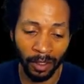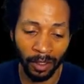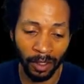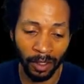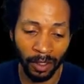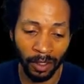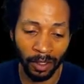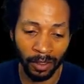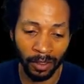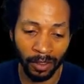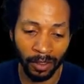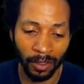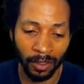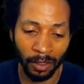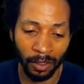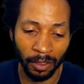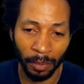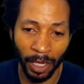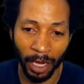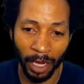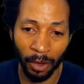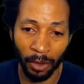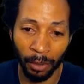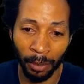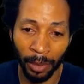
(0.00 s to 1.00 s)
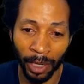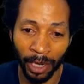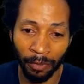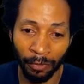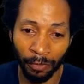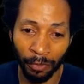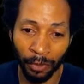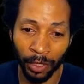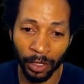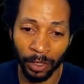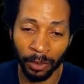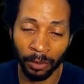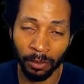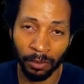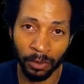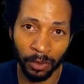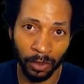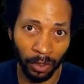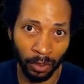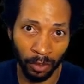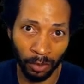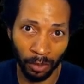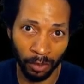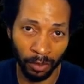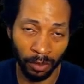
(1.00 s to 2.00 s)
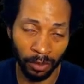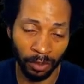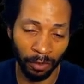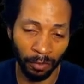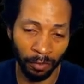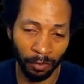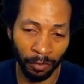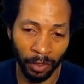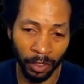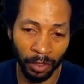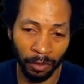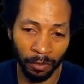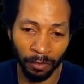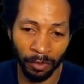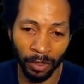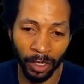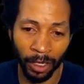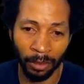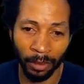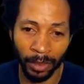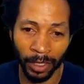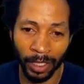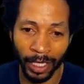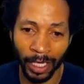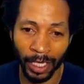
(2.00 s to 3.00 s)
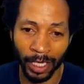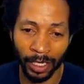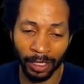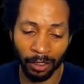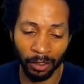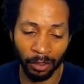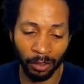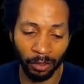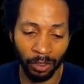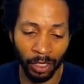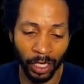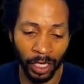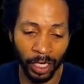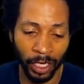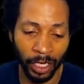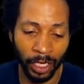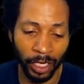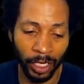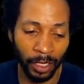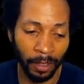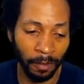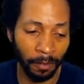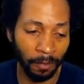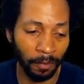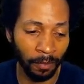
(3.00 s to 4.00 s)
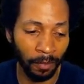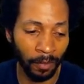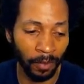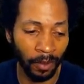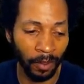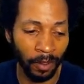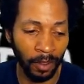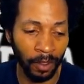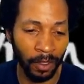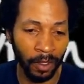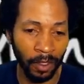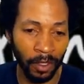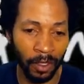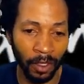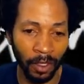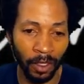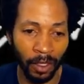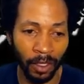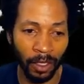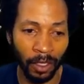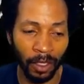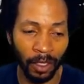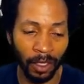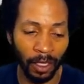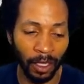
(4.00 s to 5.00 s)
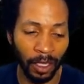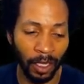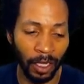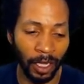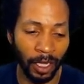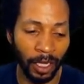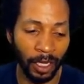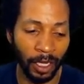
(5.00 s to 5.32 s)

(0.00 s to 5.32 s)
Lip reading: See, powered by Freedom. So it's the Freedom family that created it. And